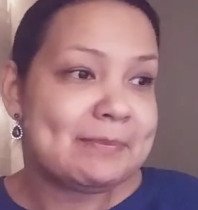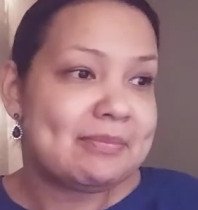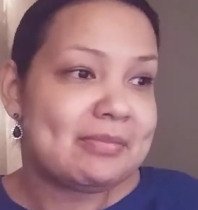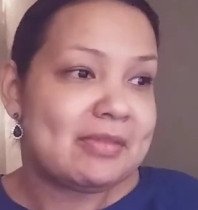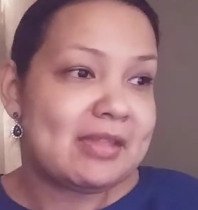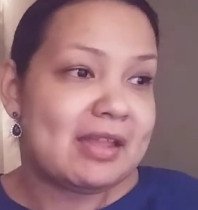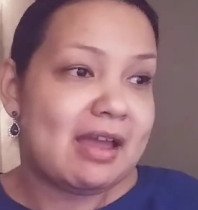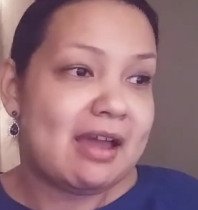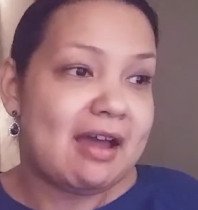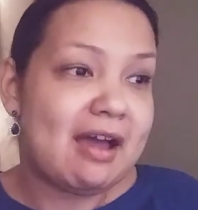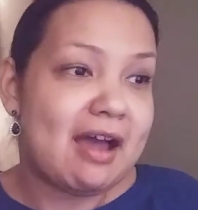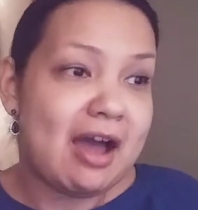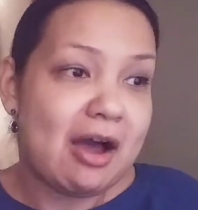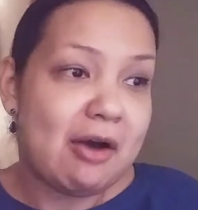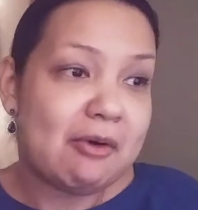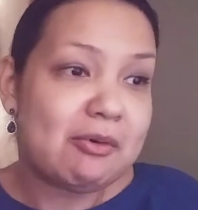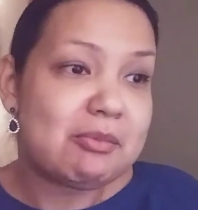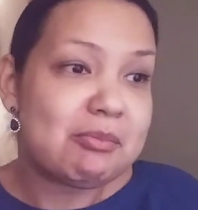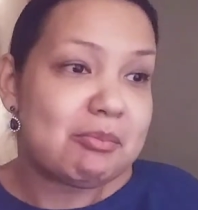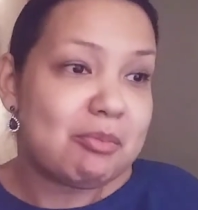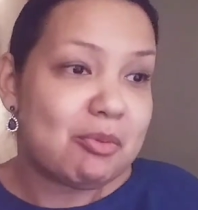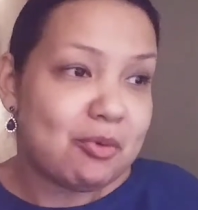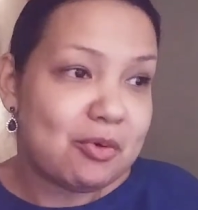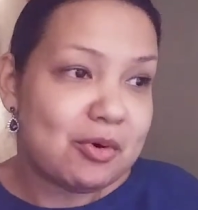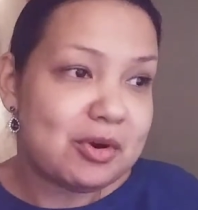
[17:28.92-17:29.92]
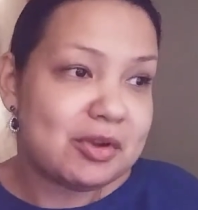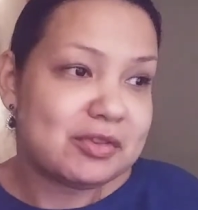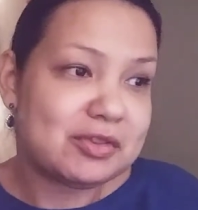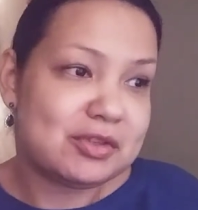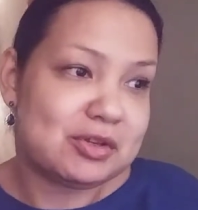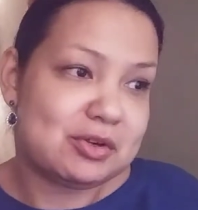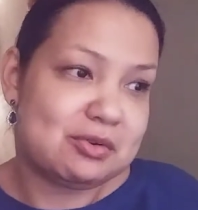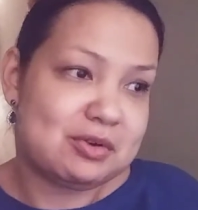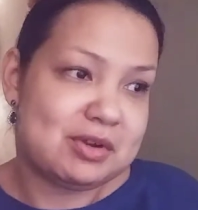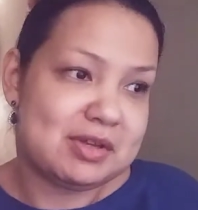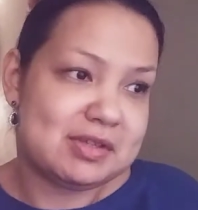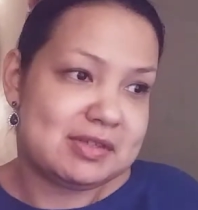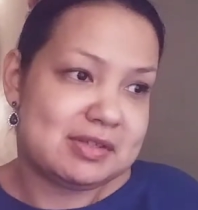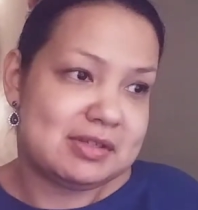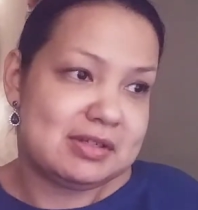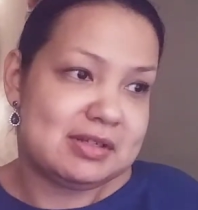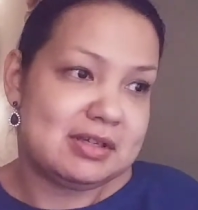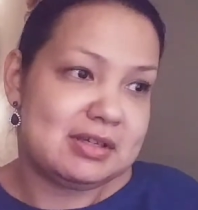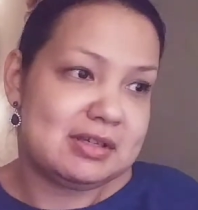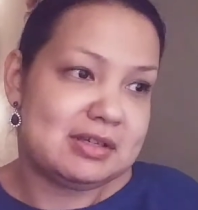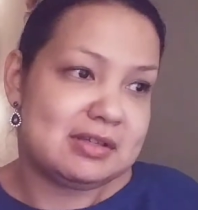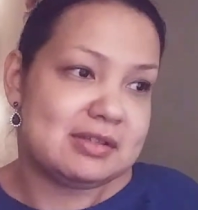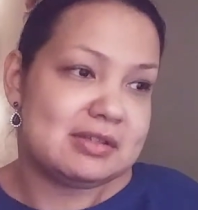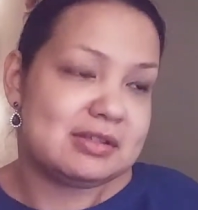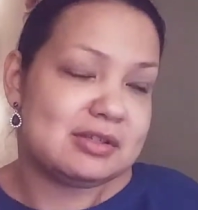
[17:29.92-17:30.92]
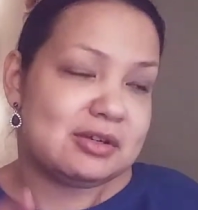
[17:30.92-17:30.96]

how important the crescent is.